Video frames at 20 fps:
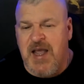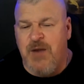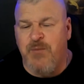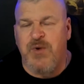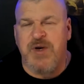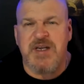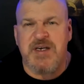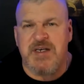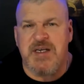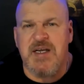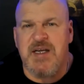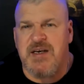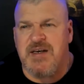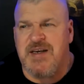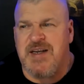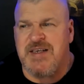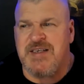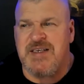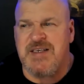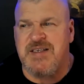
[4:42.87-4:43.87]
And what he
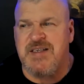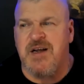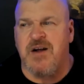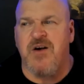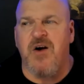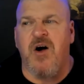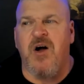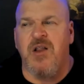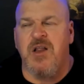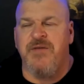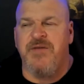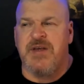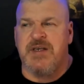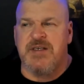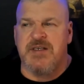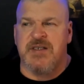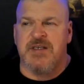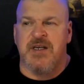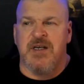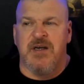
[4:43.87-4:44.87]
did is he stuck all of
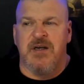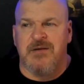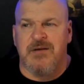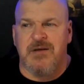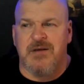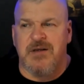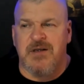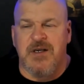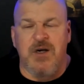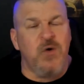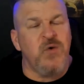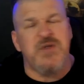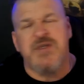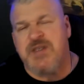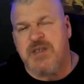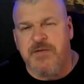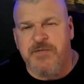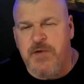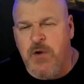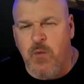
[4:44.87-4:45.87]
his uh,
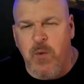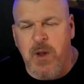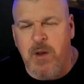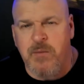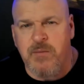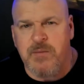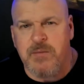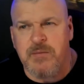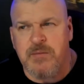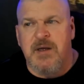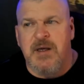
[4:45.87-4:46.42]
ghosts, if you will.